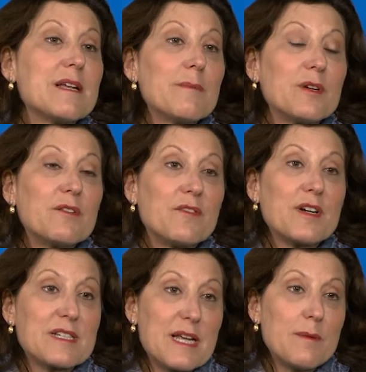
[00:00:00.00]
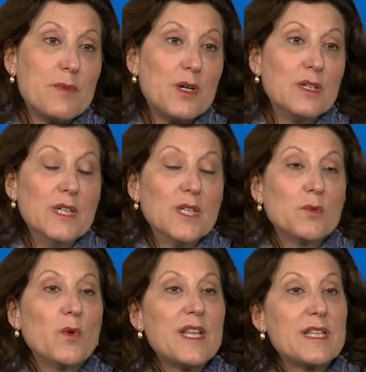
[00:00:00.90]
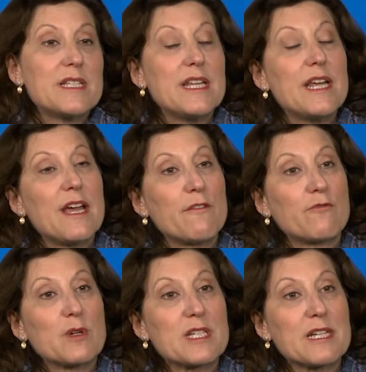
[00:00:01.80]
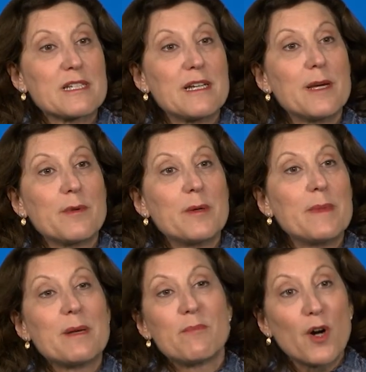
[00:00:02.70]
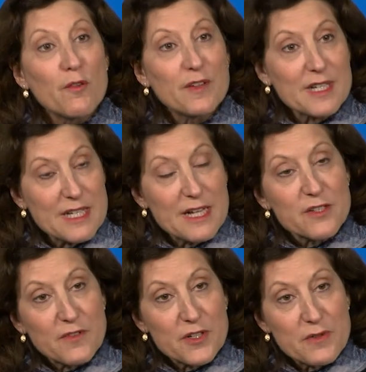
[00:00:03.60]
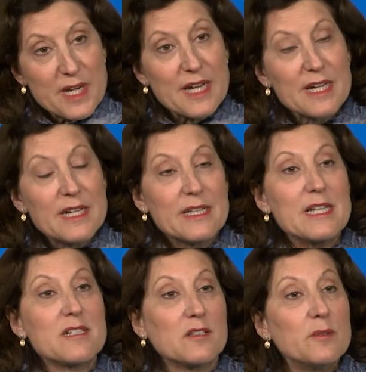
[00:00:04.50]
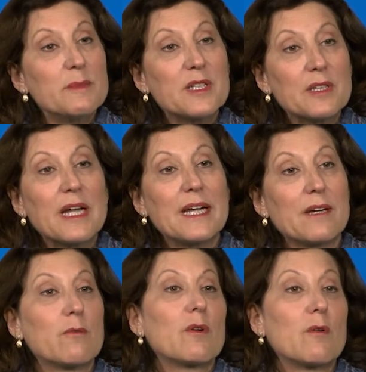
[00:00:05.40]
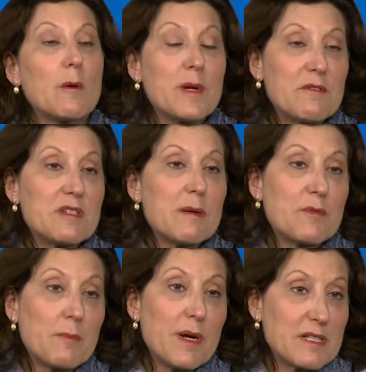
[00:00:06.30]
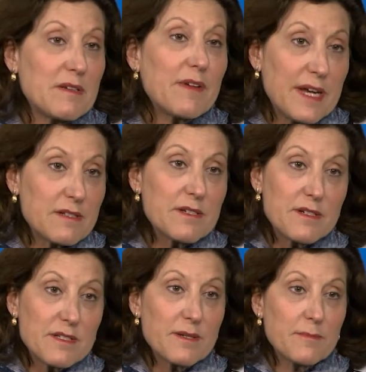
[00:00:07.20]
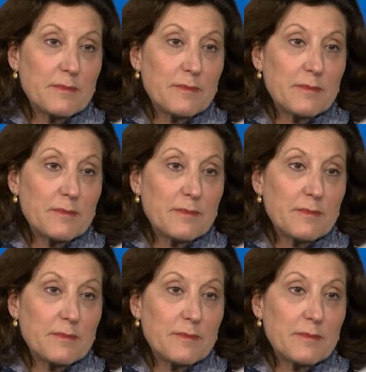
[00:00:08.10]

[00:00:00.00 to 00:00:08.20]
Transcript: inhibitor, for example, with a CDK4-6 inhibitor made perfect sense for treating these luminal-like or hormone receptor positive cancers.